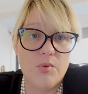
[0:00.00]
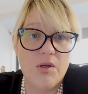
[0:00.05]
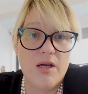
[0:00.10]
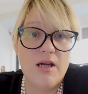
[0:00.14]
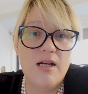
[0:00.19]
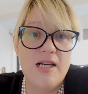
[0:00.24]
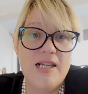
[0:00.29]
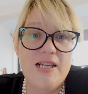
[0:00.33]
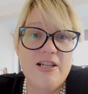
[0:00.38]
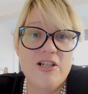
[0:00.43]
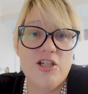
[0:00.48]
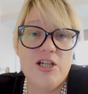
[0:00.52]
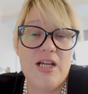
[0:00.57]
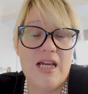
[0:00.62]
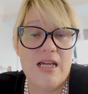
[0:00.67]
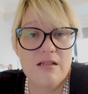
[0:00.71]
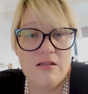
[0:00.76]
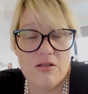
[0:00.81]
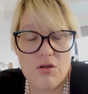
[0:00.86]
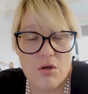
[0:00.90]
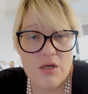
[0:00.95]
but at least
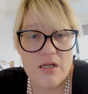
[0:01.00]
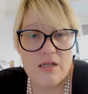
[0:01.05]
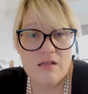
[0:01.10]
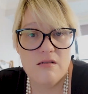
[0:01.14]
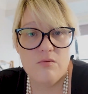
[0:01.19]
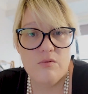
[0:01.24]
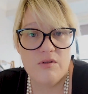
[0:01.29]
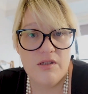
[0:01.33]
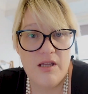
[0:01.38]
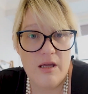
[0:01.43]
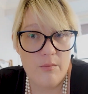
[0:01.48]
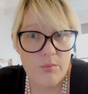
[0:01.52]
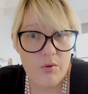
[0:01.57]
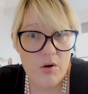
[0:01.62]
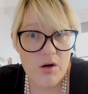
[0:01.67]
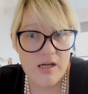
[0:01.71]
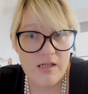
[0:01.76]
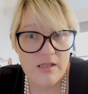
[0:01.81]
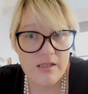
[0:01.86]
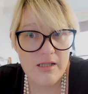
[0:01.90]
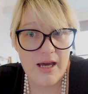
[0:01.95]
Shein's honest with their
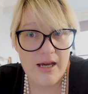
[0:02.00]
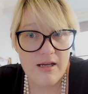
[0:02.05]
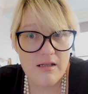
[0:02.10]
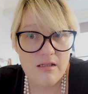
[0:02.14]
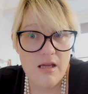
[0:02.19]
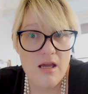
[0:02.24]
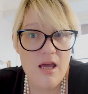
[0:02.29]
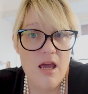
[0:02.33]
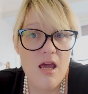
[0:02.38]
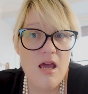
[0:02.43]
price tags.